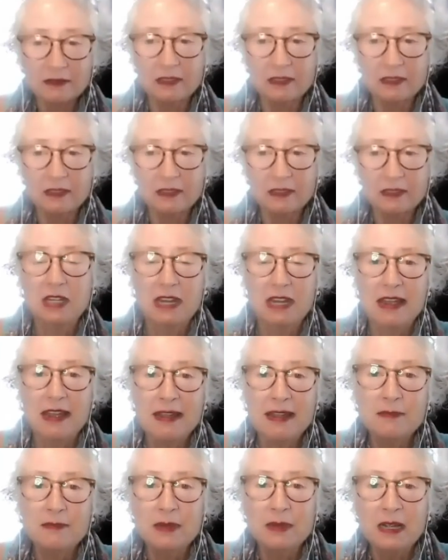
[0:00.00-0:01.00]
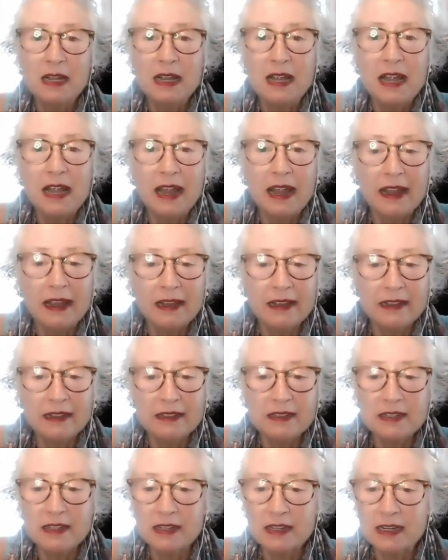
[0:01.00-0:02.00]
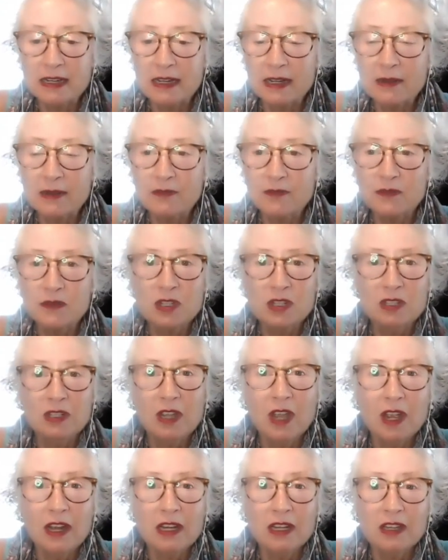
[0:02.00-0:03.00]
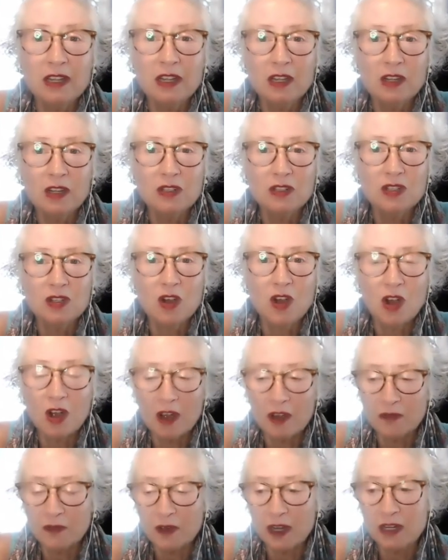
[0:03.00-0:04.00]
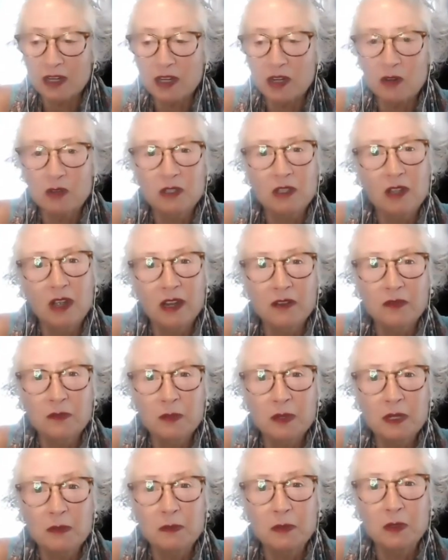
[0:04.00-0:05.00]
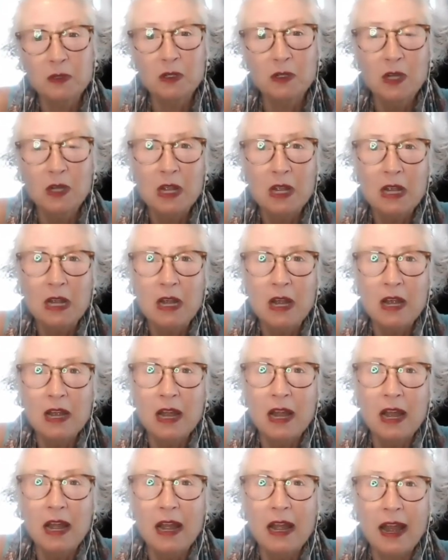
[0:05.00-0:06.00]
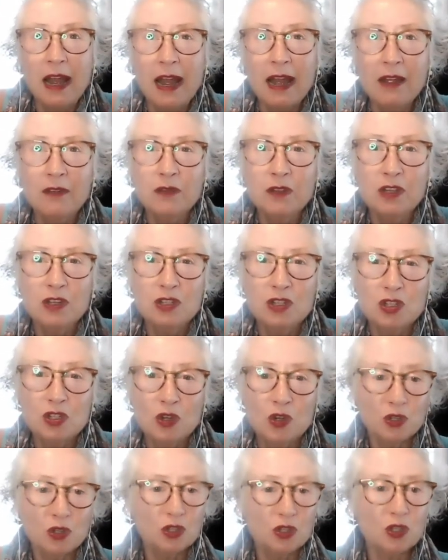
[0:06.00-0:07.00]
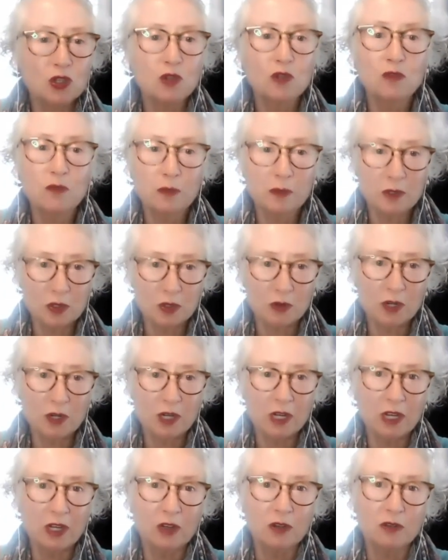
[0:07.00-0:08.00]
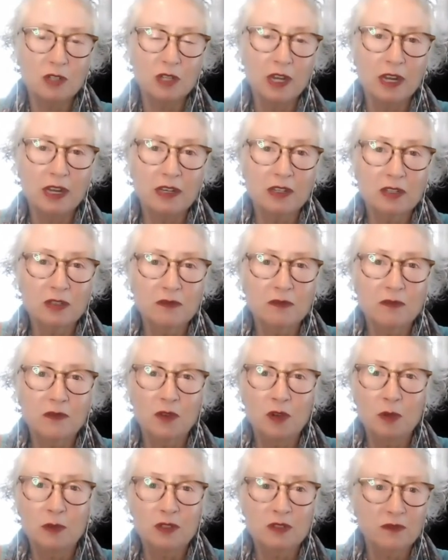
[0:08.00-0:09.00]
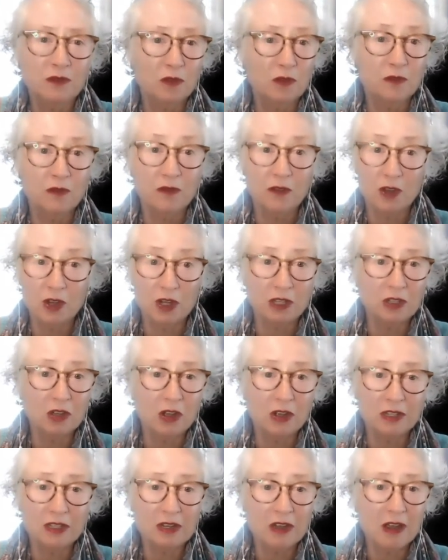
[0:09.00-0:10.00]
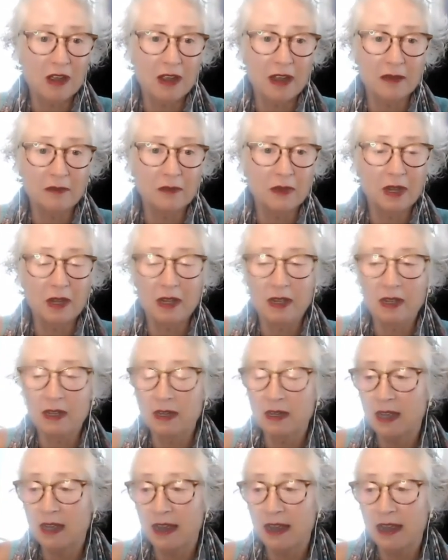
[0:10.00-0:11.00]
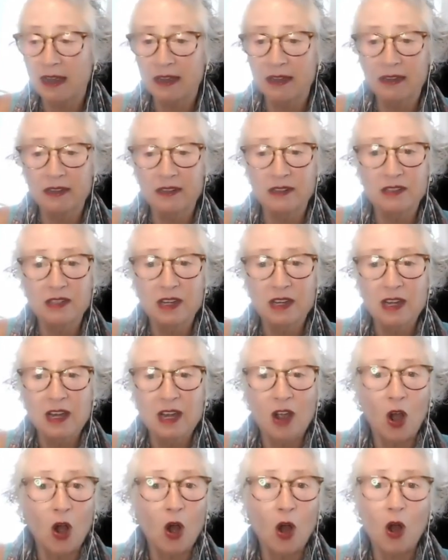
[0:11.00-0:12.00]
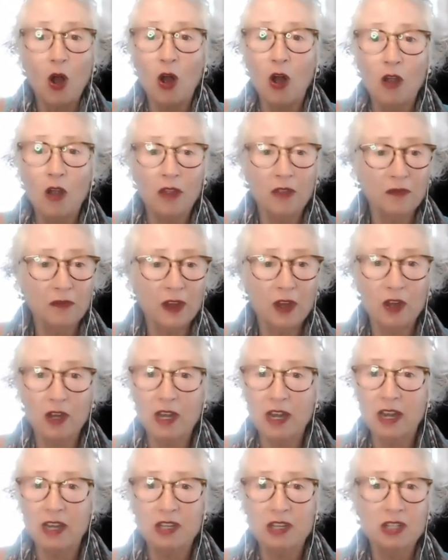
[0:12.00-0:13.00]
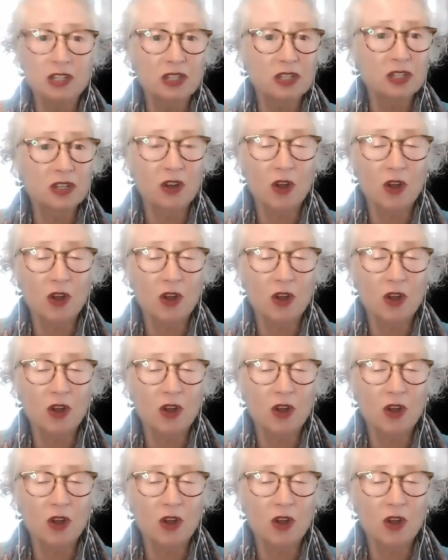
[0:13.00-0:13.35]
little tab, and to kind of kick us off, I know a lot of people have concerns. You've been treating cutaneous lymphomas for a very long time, and all the variations and